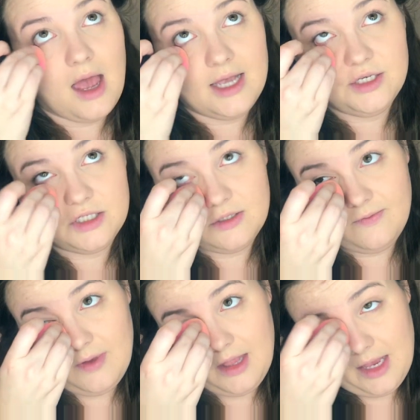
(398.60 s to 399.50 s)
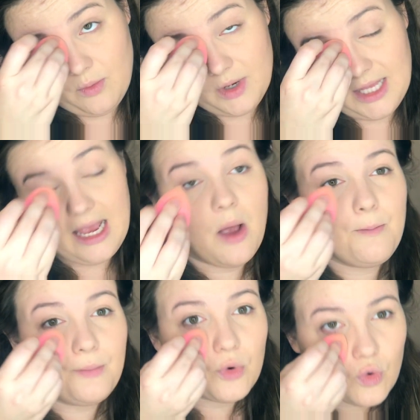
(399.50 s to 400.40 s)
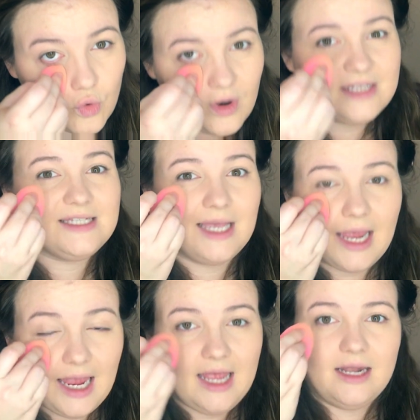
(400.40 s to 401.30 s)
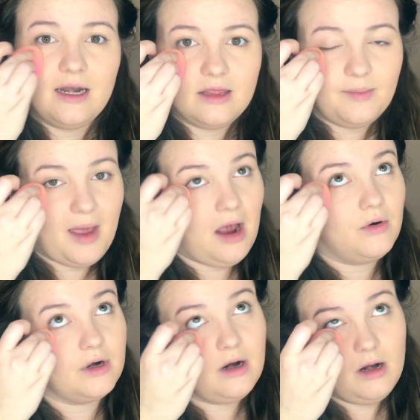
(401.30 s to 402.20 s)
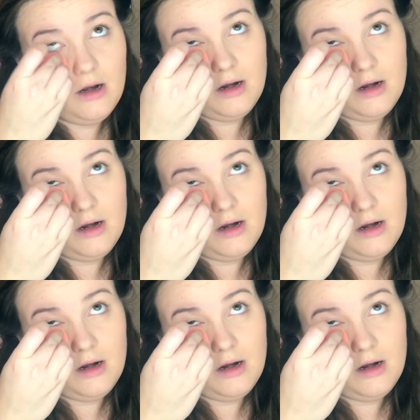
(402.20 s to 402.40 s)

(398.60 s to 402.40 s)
I just feel like really pressing in the powder